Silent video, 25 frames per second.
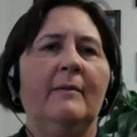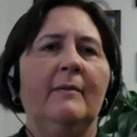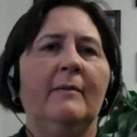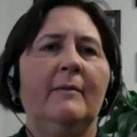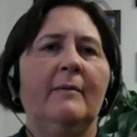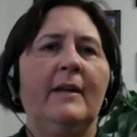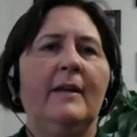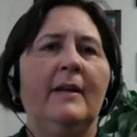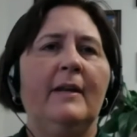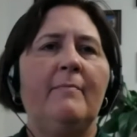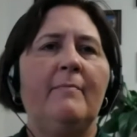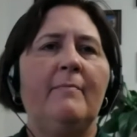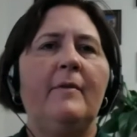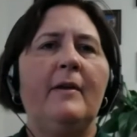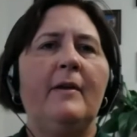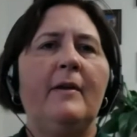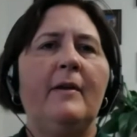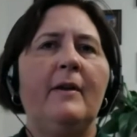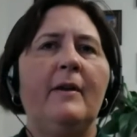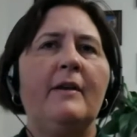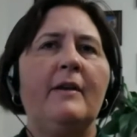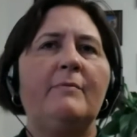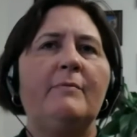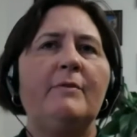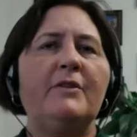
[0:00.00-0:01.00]
and
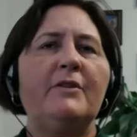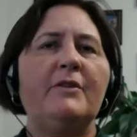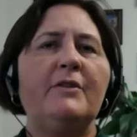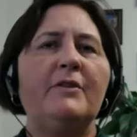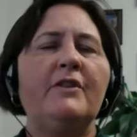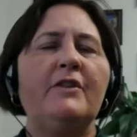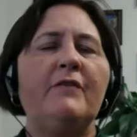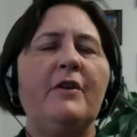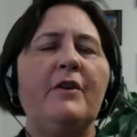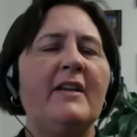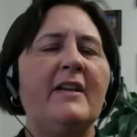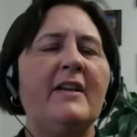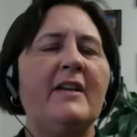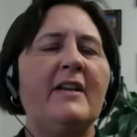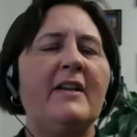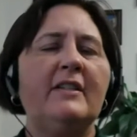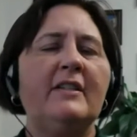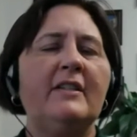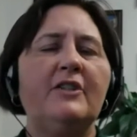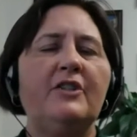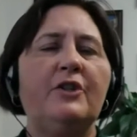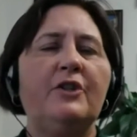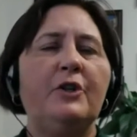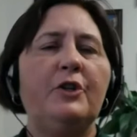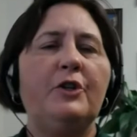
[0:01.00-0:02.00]
especially if it makes sense
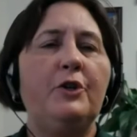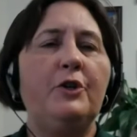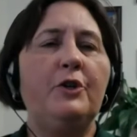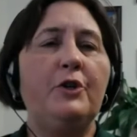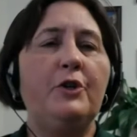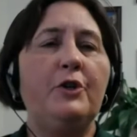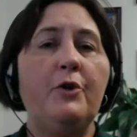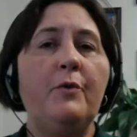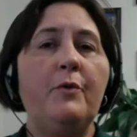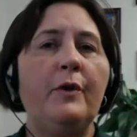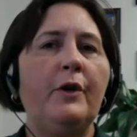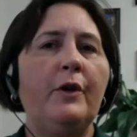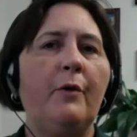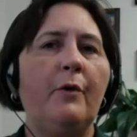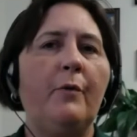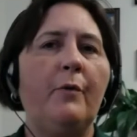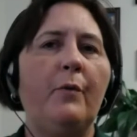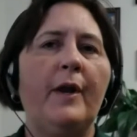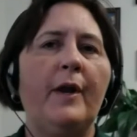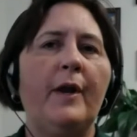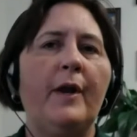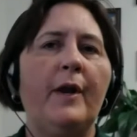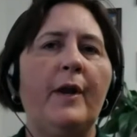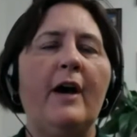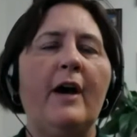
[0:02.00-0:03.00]
to you and no one
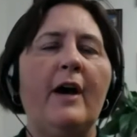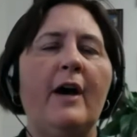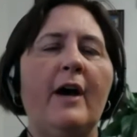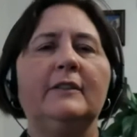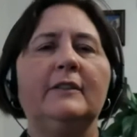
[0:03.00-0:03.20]
else.